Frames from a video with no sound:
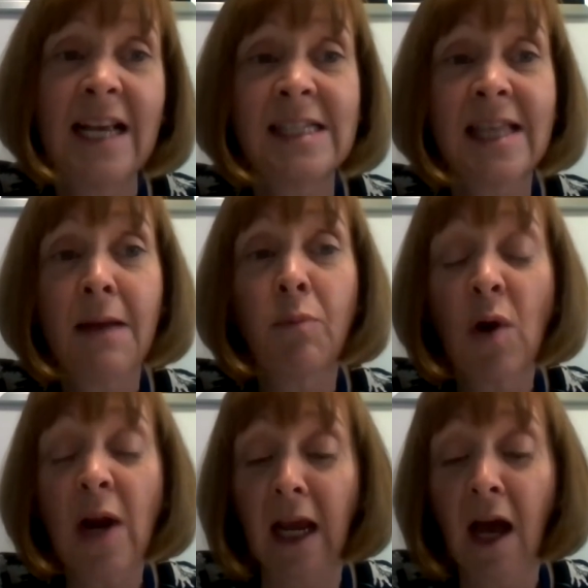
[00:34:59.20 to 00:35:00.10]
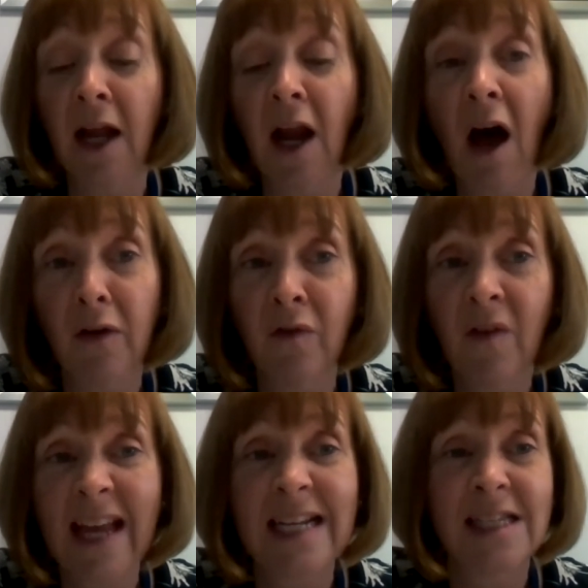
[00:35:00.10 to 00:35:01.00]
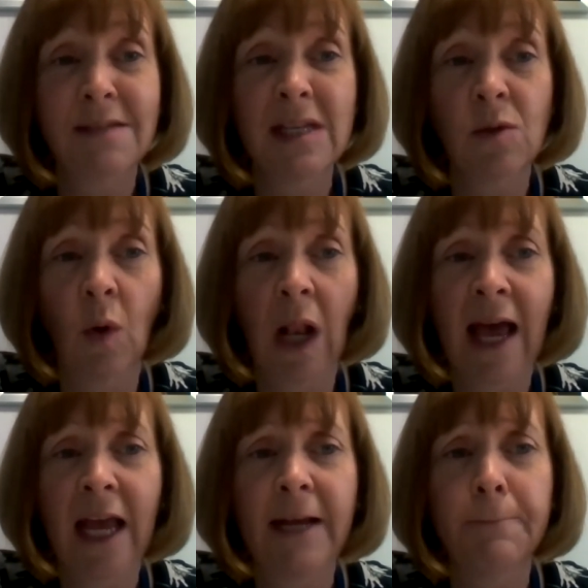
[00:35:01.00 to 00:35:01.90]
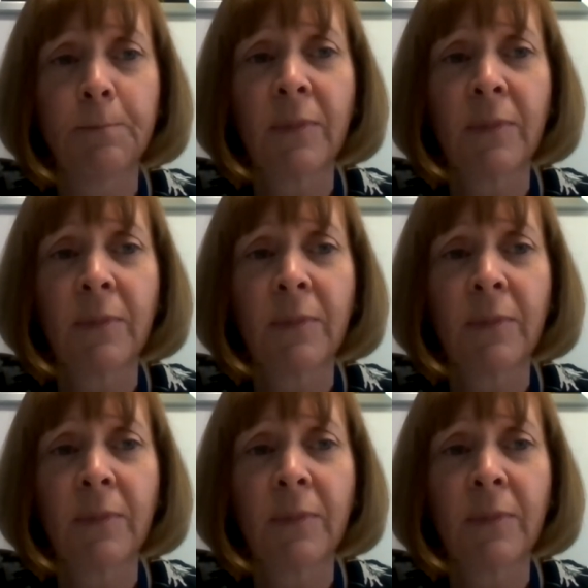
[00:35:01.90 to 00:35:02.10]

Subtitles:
is they bring an unfair dismissal claim.